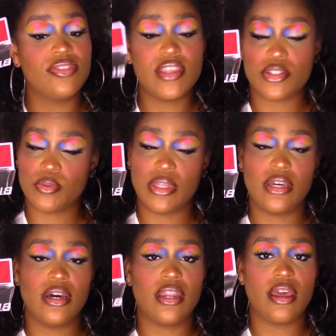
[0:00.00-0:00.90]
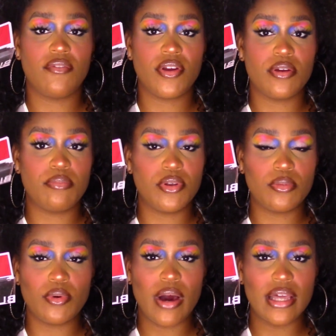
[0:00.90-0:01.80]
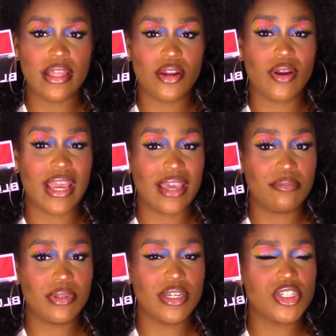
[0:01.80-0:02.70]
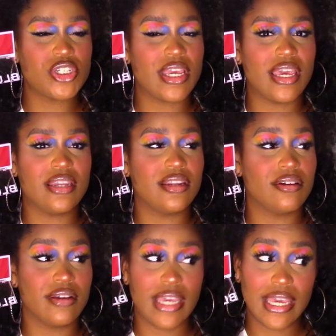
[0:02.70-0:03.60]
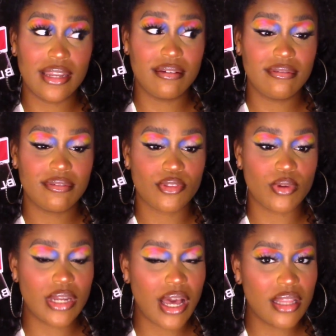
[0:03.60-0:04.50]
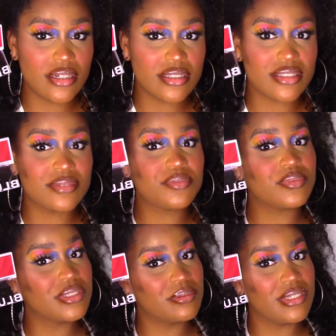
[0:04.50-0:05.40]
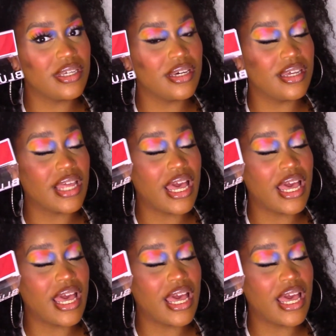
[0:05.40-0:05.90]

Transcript: This is really good. A very buildable highlighter and blush. And they're, again, $3. Really, really good.